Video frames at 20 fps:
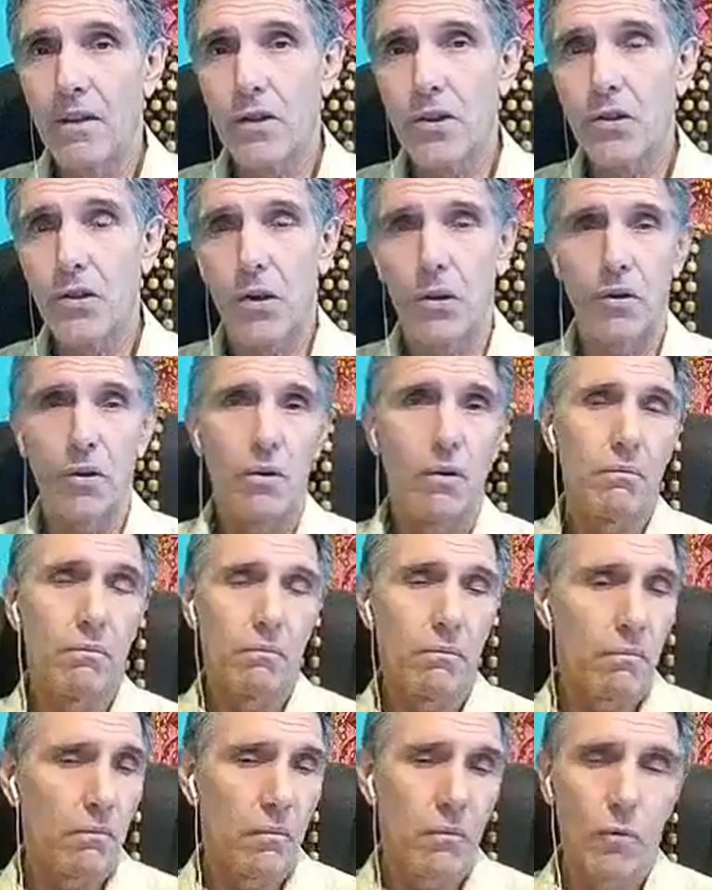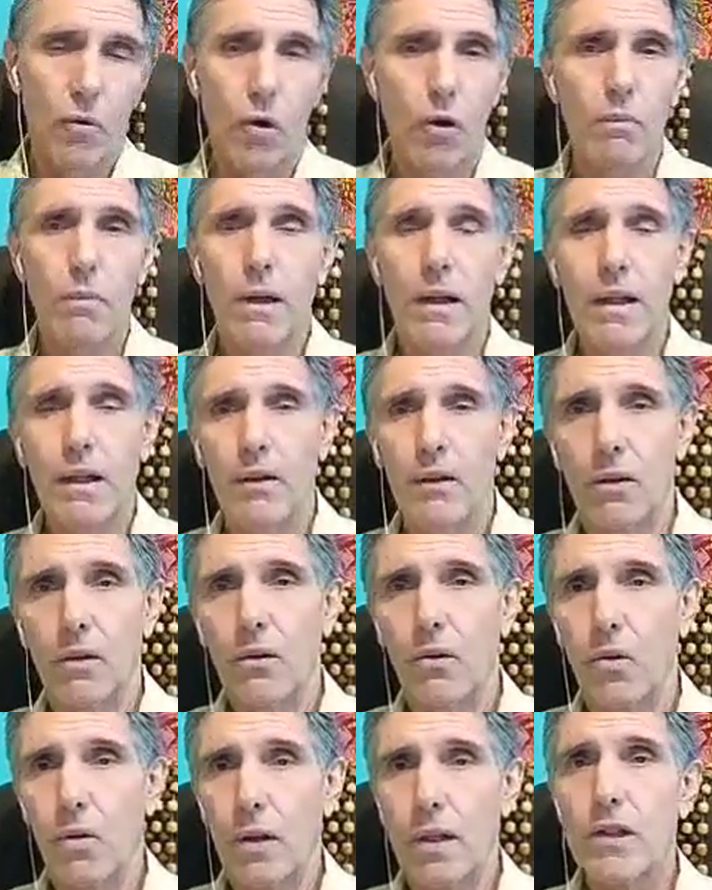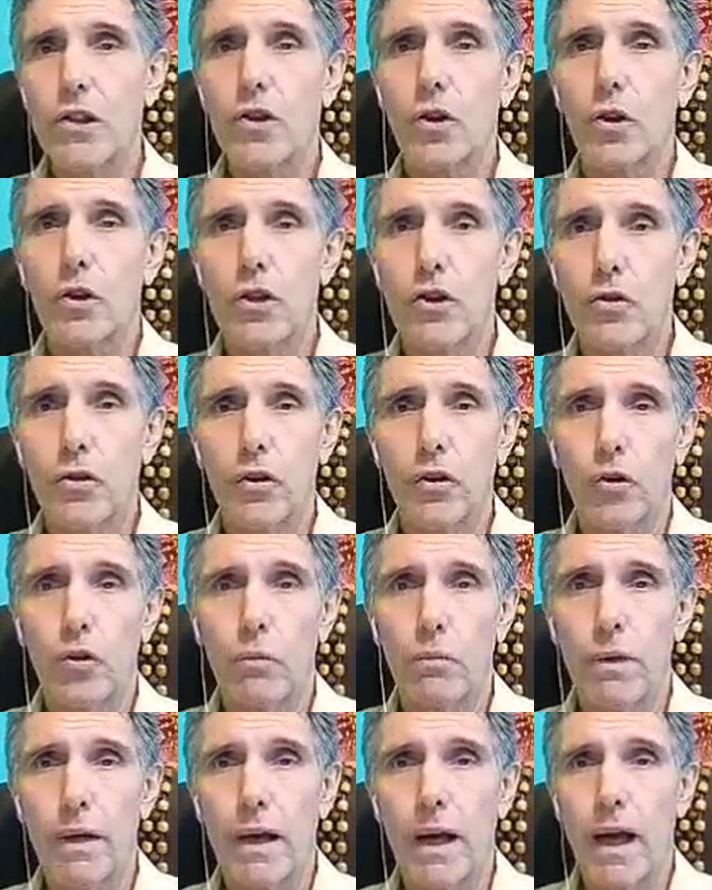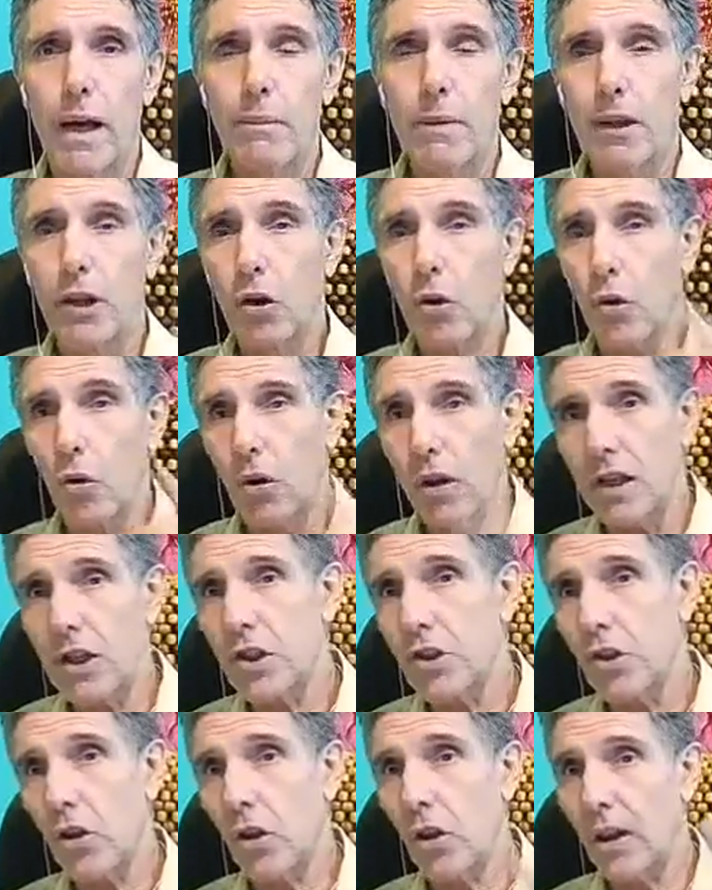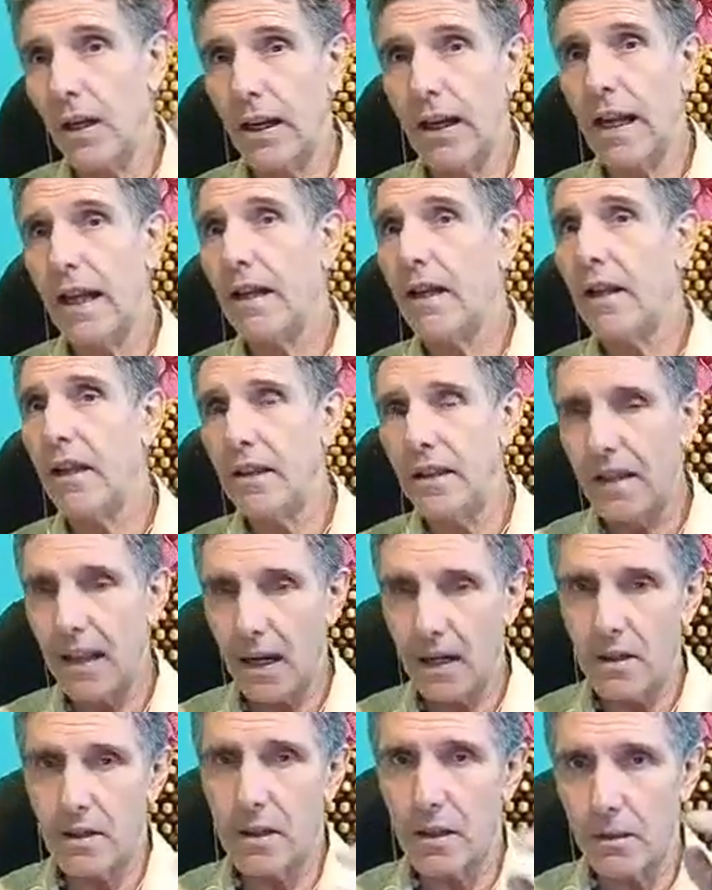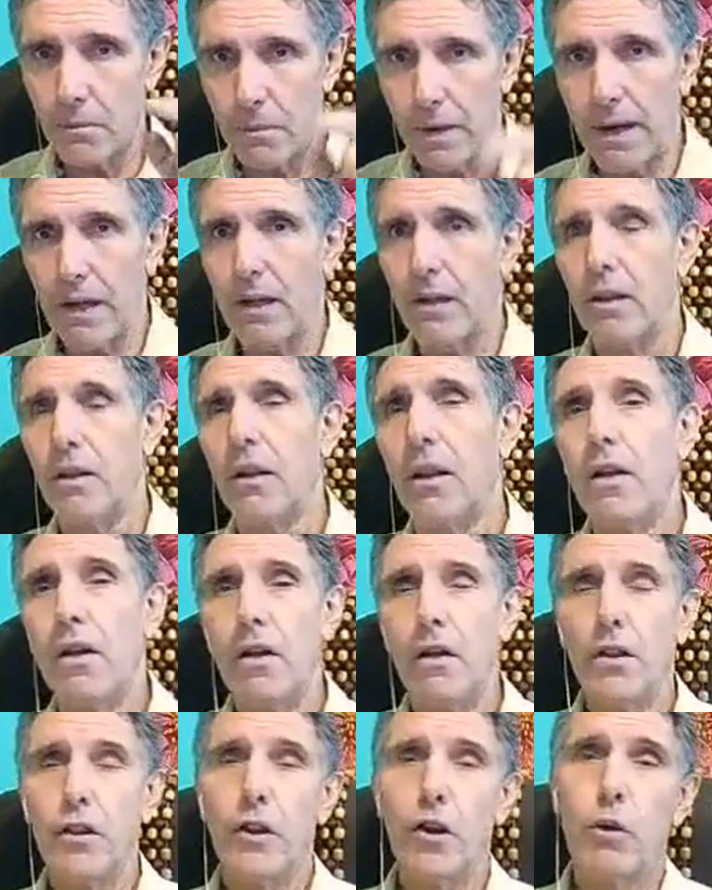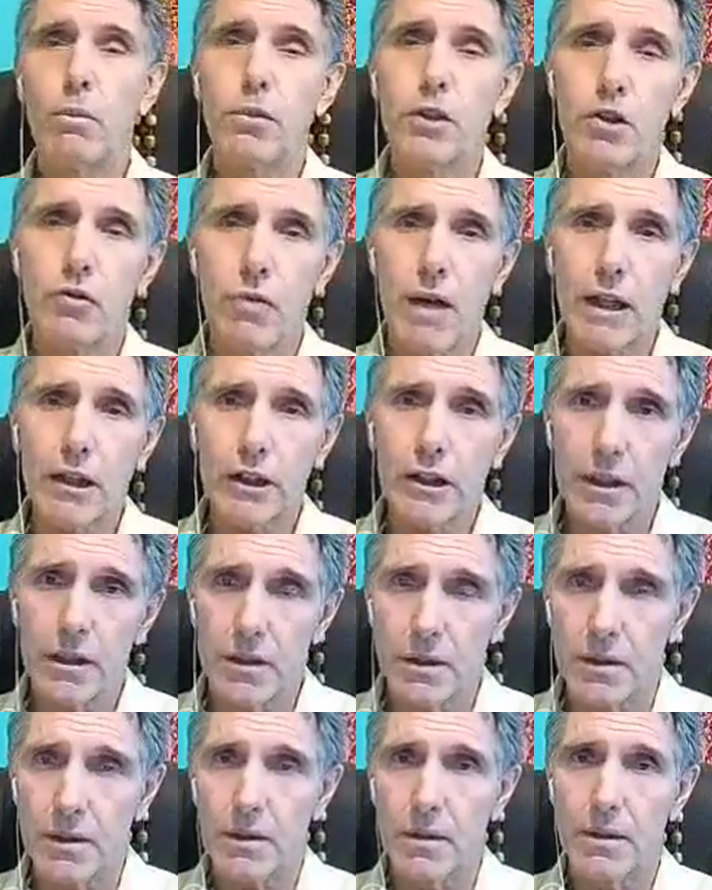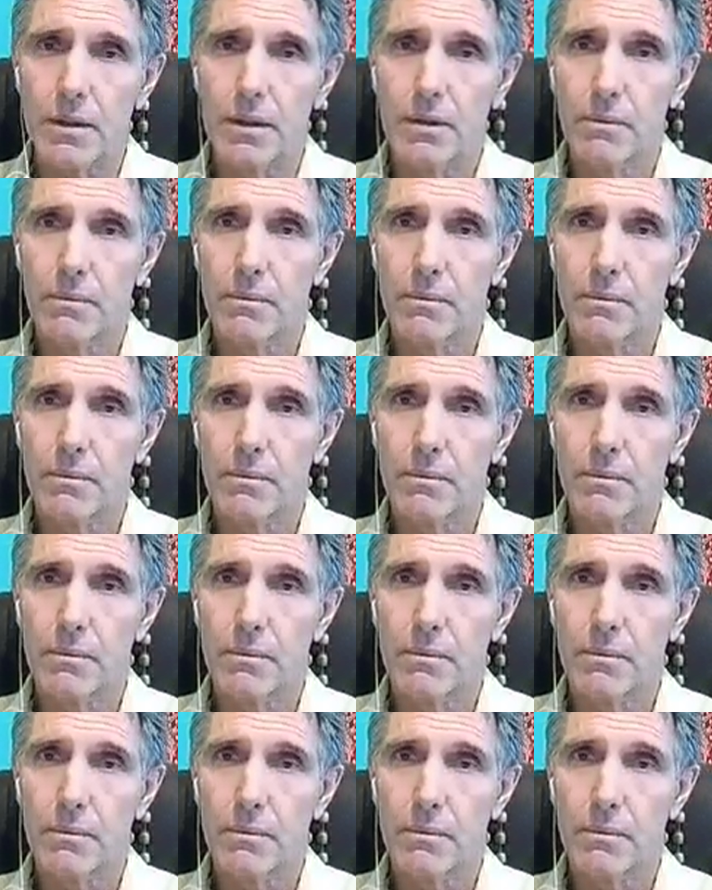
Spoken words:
So normally your cholesterol is going to be high, but the cholesterol again doesn't make the obstructions.